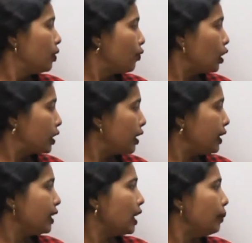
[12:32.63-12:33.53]
For
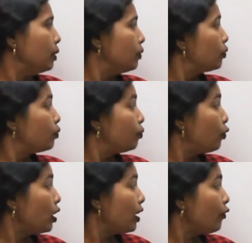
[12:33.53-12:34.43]
30 carbon,
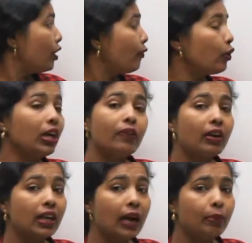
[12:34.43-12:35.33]
if we have
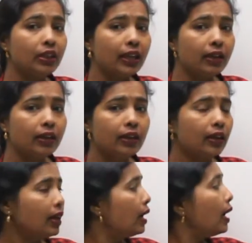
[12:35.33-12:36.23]
21 carbon, then
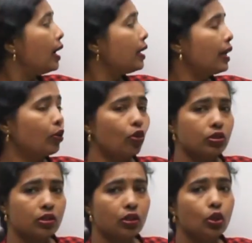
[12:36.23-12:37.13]

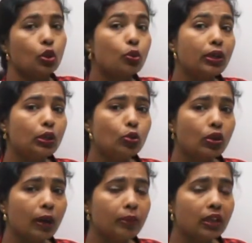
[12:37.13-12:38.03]
anicos. 22
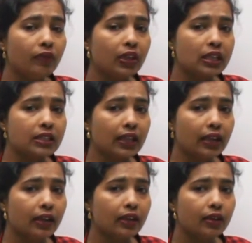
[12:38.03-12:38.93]
carbon, then we can
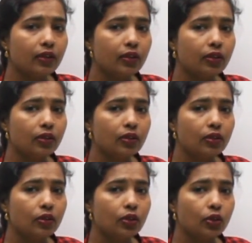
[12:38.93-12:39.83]
say
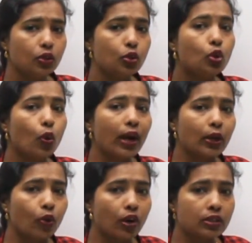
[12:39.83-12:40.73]

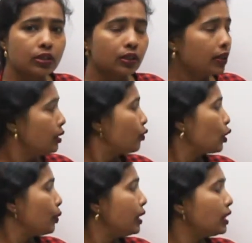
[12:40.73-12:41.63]
doicos.
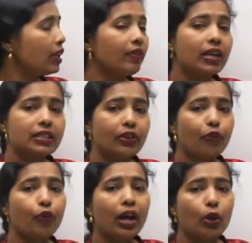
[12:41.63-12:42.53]
For 23 we can say
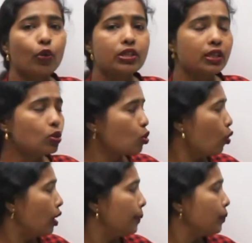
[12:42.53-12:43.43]
triicos, and
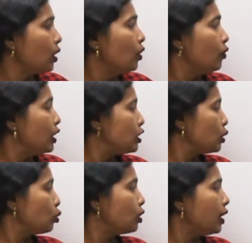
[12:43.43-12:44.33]
so on.
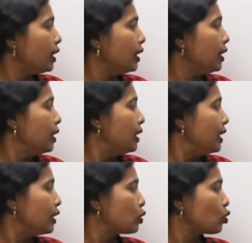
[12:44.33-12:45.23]
Reaching to 30,
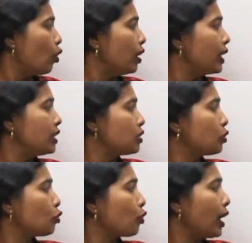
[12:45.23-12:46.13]
it is called
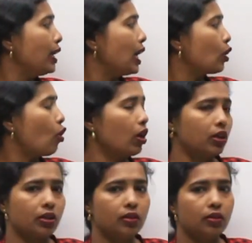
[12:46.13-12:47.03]
as triacot.